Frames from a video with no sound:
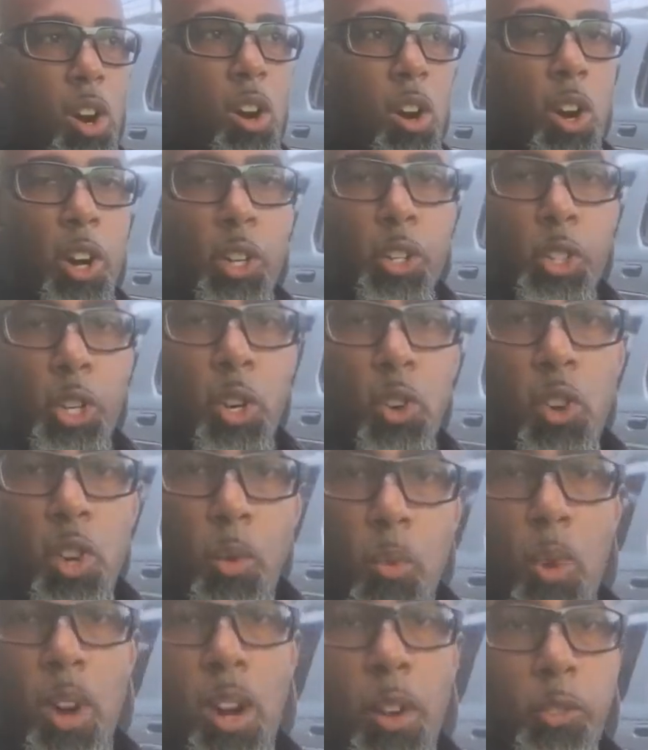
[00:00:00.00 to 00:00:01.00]
or
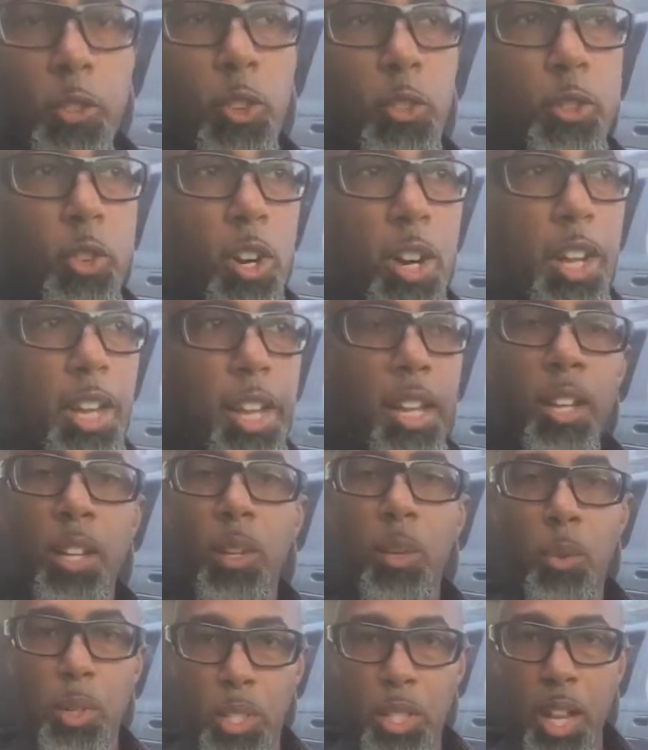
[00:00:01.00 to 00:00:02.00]
doing work for free,
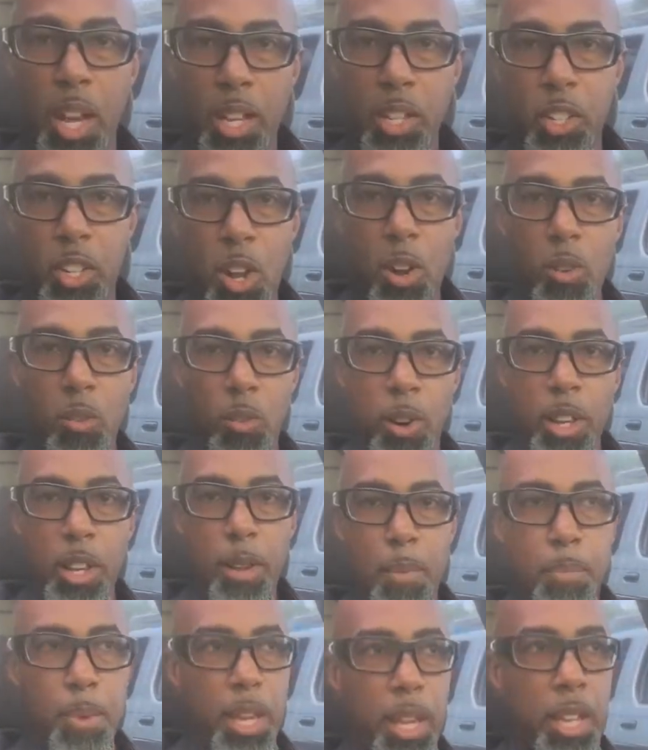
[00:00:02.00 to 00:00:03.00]
which I don't
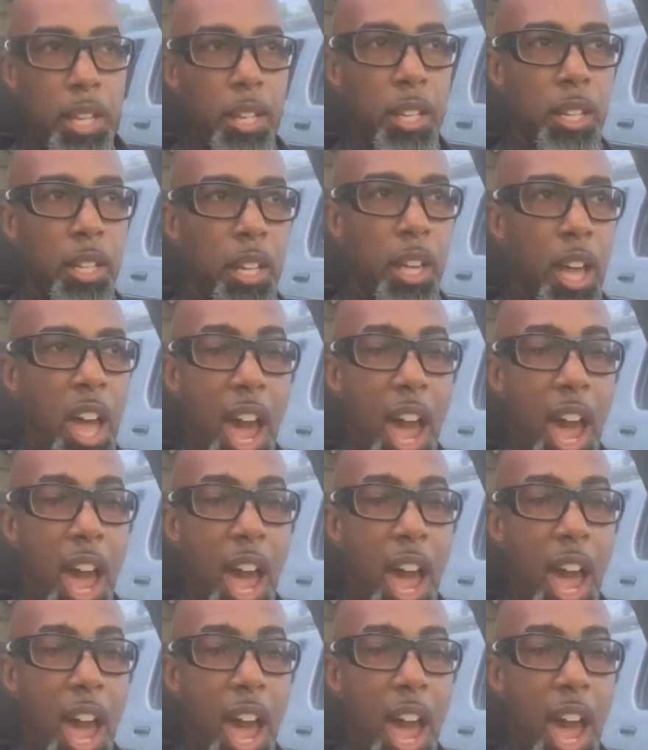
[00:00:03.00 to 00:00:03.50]
recommend,